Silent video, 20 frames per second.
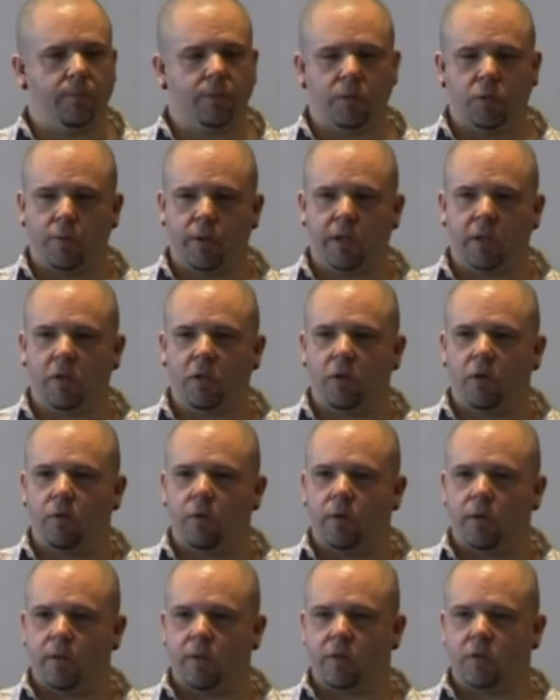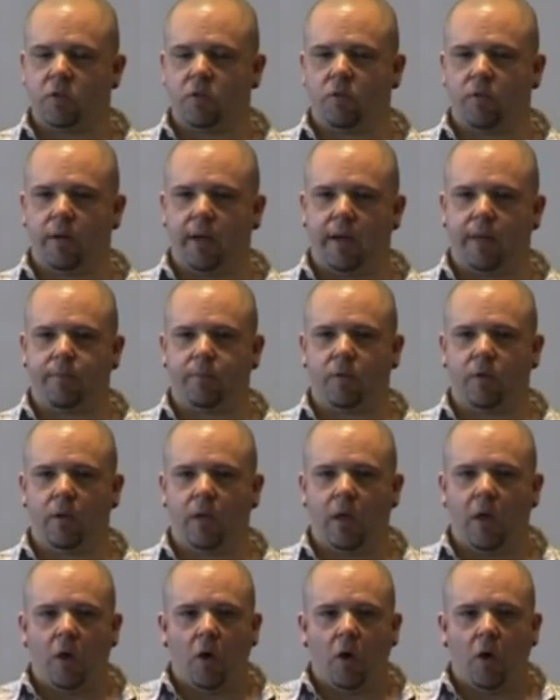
between you and the script.